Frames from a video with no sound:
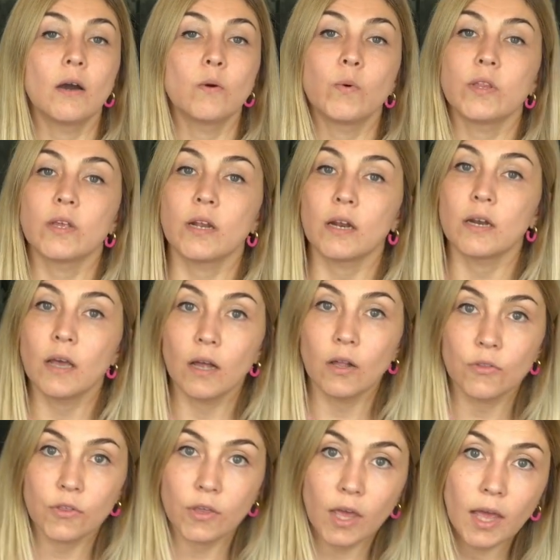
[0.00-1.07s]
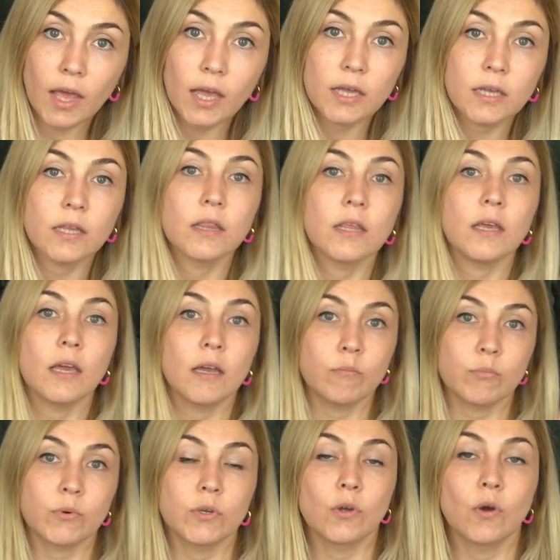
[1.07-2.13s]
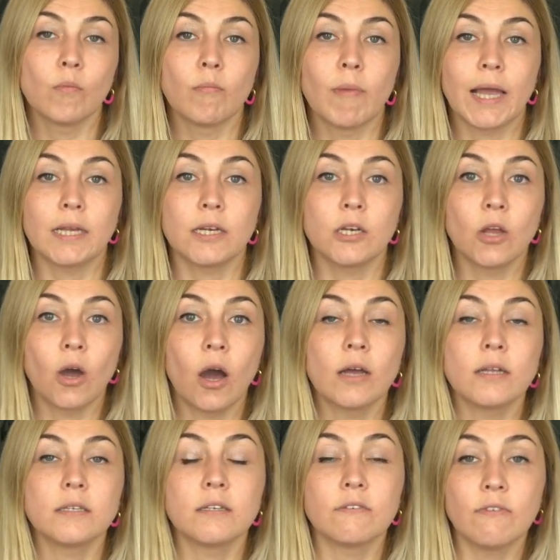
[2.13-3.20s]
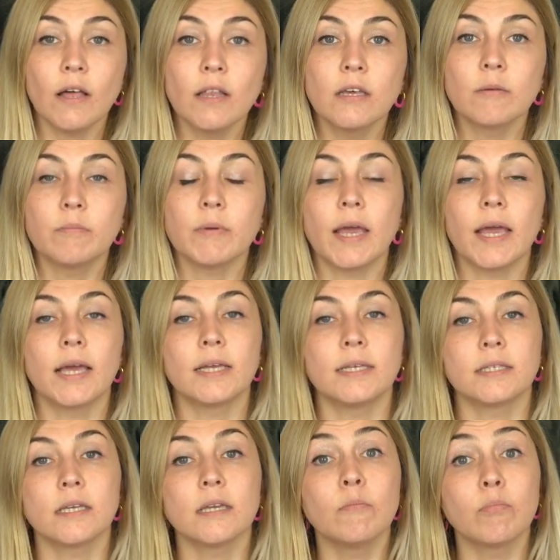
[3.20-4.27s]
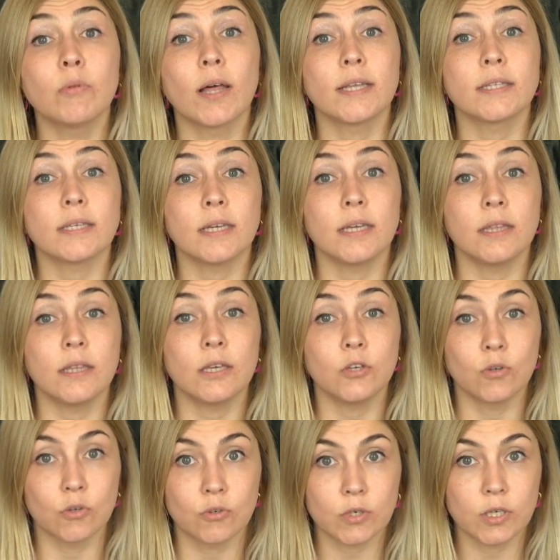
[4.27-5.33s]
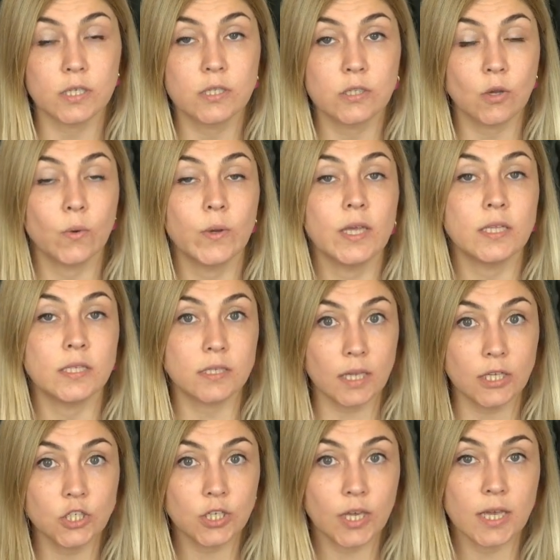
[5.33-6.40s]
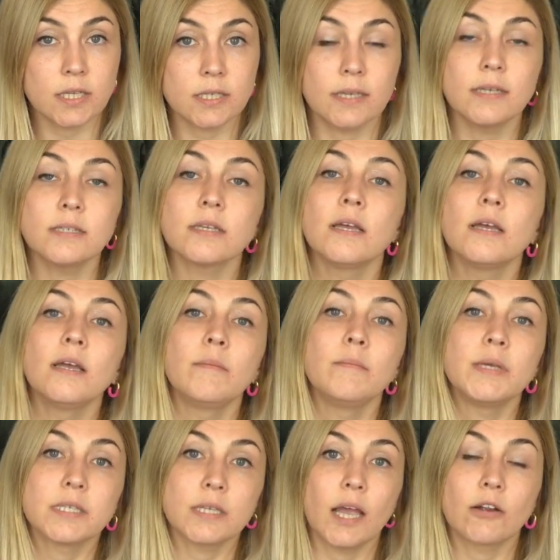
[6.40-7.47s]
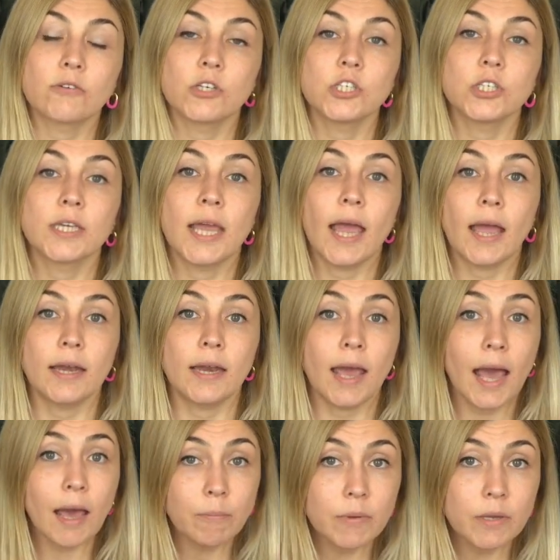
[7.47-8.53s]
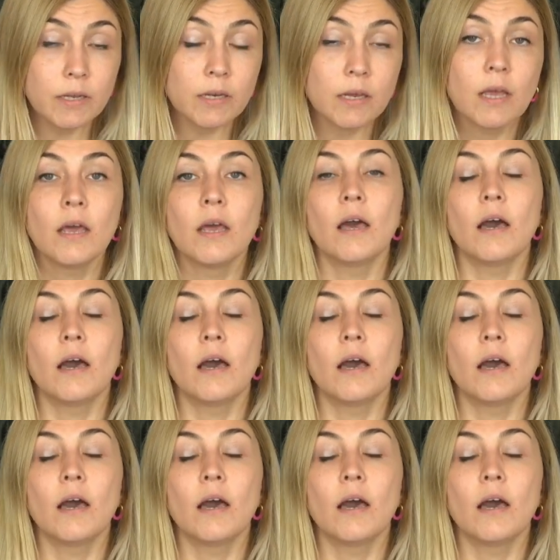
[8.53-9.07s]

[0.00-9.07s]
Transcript: with an unhealthy egg, the embryo might not develop and implant in the uterus. So in such cases, miscarriage can happen